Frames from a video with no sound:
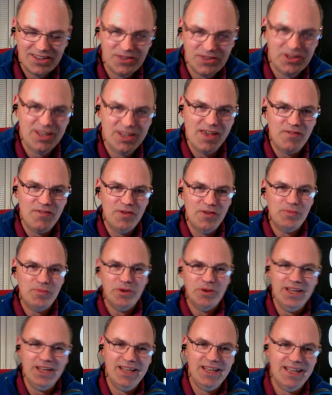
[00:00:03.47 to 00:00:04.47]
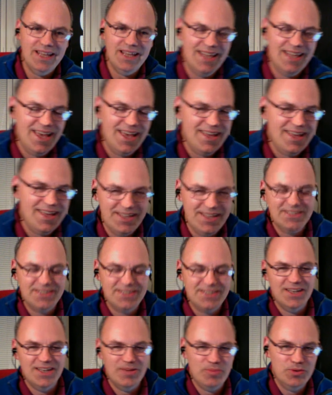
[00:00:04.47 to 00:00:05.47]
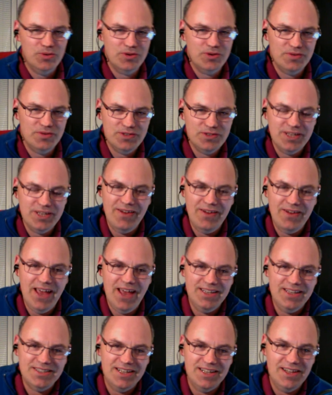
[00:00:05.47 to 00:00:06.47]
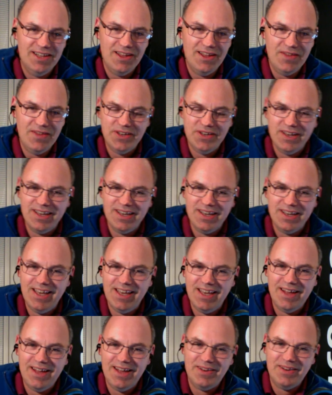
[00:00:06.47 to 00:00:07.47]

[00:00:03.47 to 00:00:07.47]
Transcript: evening, everybody. Yeah, it's uh, Paul Griffiths here, and it's live and uncut.